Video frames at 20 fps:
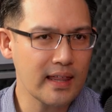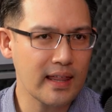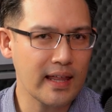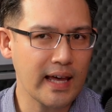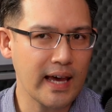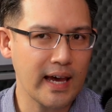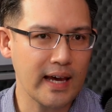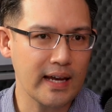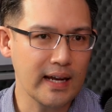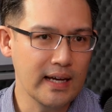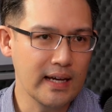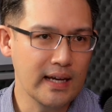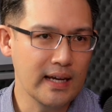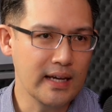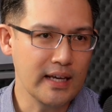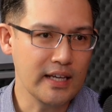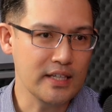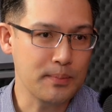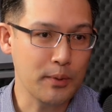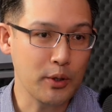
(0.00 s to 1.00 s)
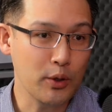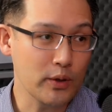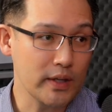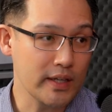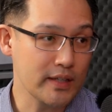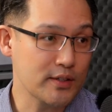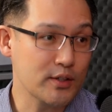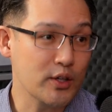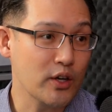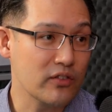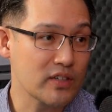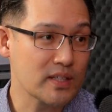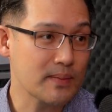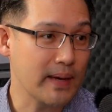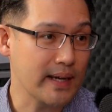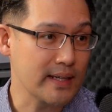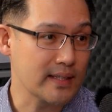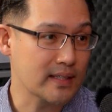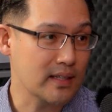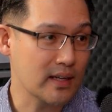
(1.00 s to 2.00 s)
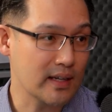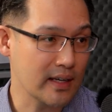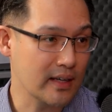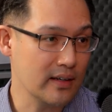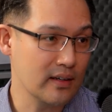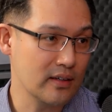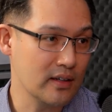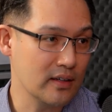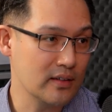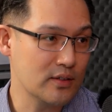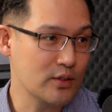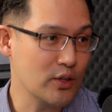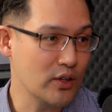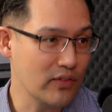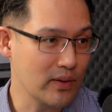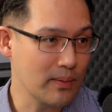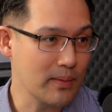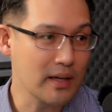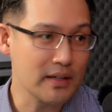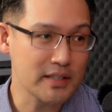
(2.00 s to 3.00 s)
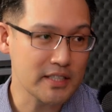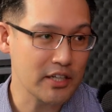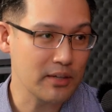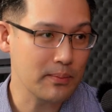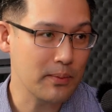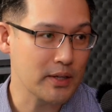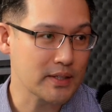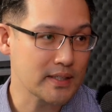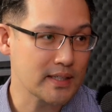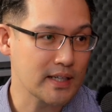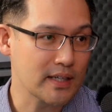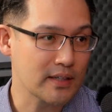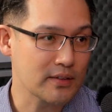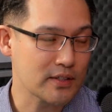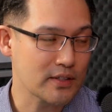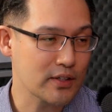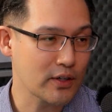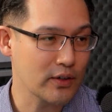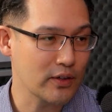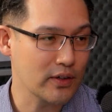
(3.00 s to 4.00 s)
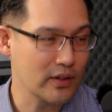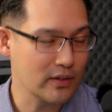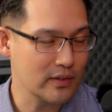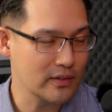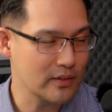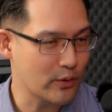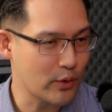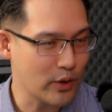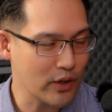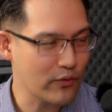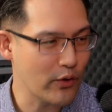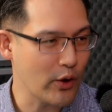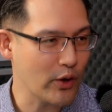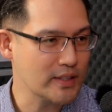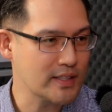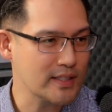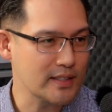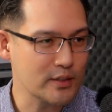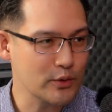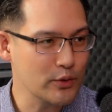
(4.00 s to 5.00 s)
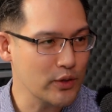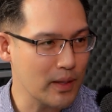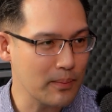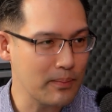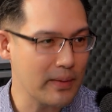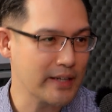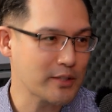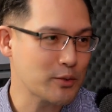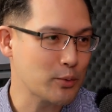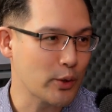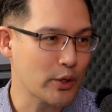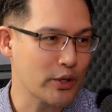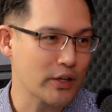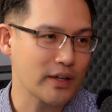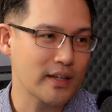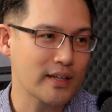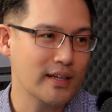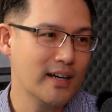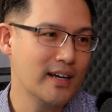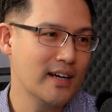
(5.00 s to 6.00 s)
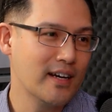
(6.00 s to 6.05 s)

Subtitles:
that is purely service-based. So like you're serving military personnel. So all your focus is doing the best work